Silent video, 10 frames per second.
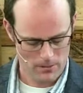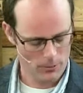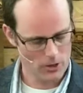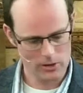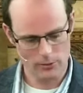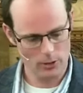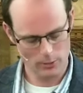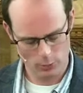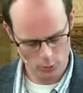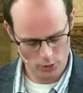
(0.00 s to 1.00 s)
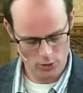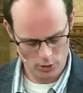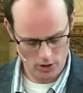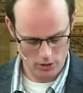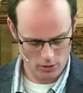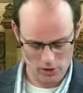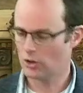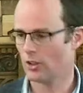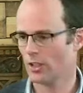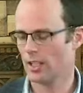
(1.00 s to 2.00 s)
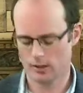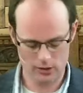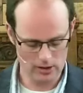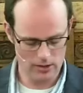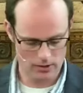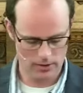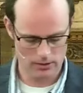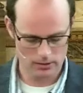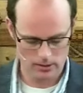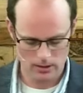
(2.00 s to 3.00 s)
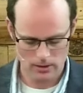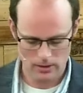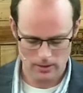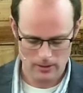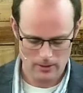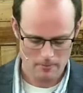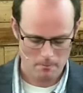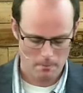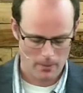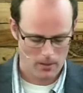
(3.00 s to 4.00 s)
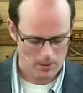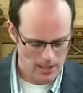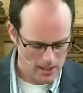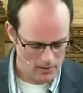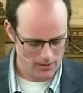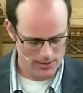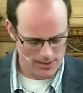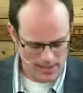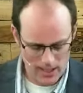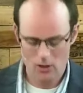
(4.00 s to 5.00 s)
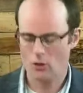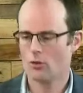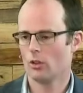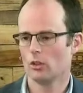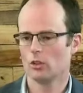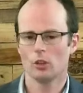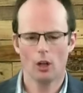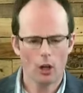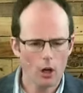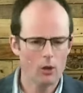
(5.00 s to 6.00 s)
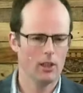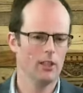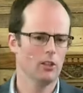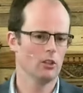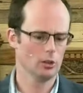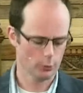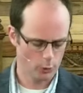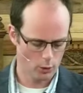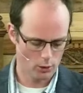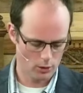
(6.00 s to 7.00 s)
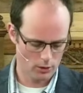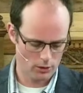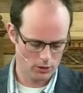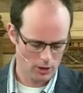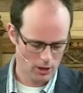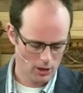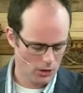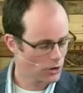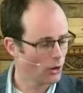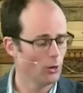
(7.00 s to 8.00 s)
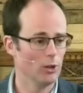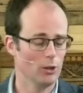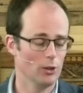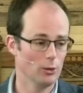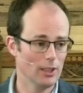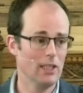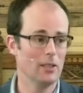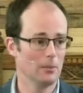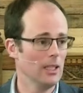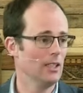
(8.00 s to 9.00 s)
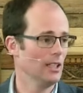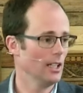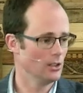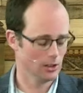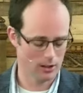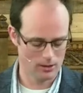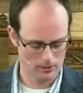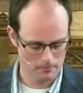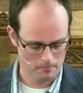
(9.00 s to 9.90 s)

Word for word: And firstly, if you're not a Christian here this evening, may the dangerous holiness of God show you you need a mediator.